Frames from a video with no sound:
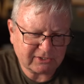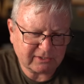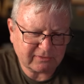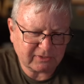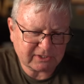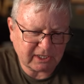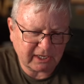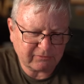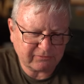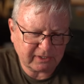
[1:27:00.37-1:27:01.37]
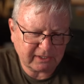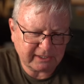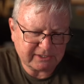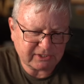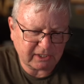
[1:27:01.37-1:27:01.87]
to, for this live, fun and
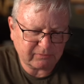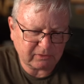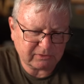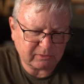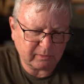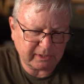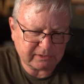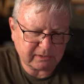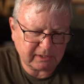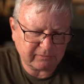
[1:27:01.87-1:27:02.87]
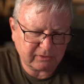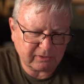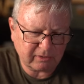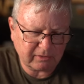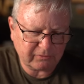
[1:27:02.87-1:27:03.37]
insightful as always. Would love to
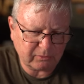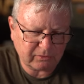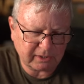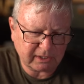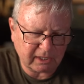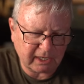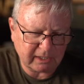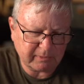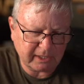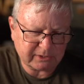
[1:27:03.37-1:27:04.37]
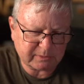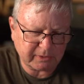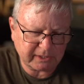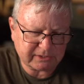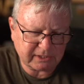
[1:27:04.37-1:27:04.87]
know if you think Ironman
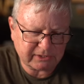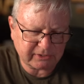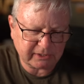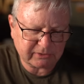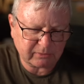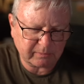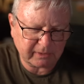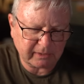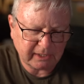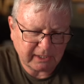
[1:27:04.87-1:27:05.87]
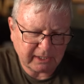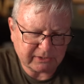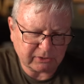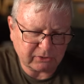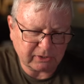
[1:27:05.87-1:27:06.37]
Springs Nitro Gas Turbo is
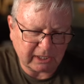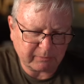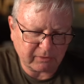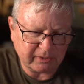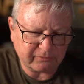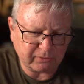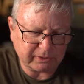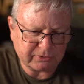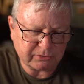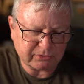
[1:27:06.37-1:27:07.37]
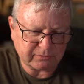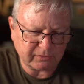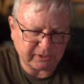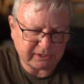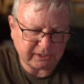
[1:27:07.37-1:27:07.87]
a good upgrade for an Isuzu
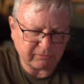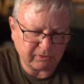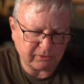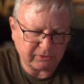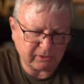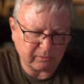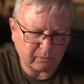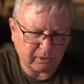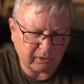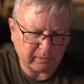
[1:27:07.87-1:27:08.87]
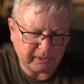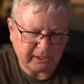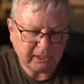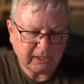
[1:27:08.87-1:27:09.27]
Frontier Rodeo or O M E.